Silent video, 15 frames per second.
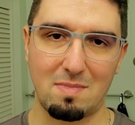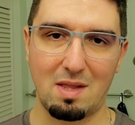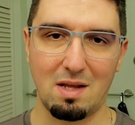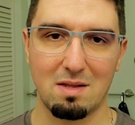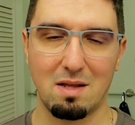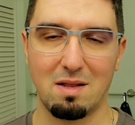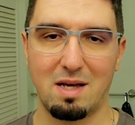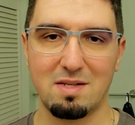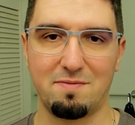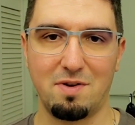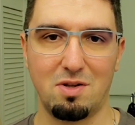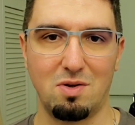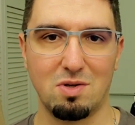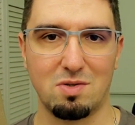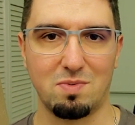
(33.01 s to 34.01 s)
The last
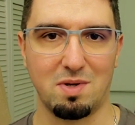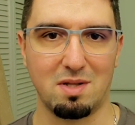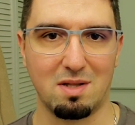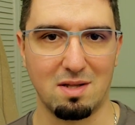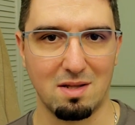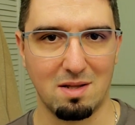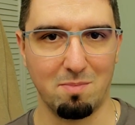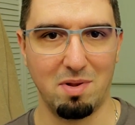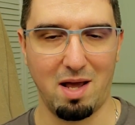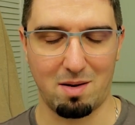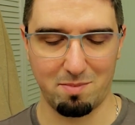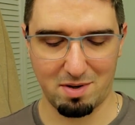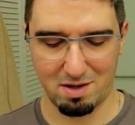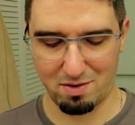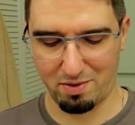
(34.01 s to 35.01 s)
videos with the
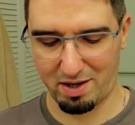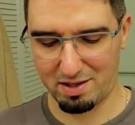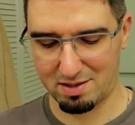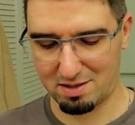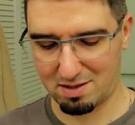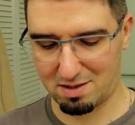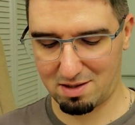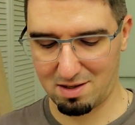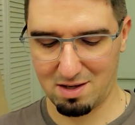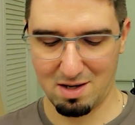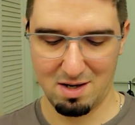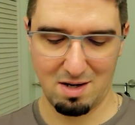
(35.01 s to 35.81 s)
Blackbird razor